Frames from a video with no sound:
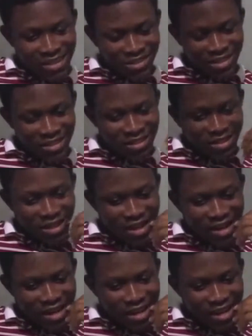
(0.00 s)

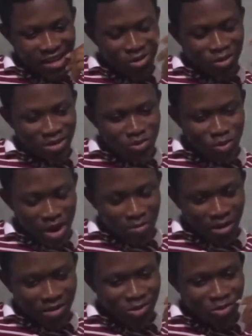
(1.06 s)
I got to
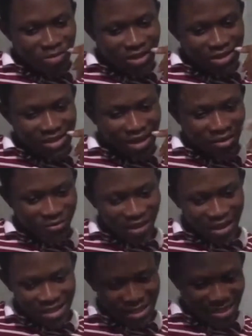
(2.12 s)
know about UMaT
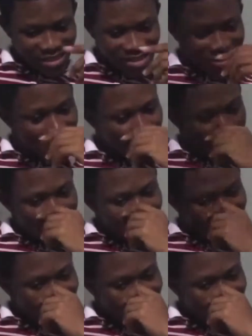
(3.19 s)
after SHS.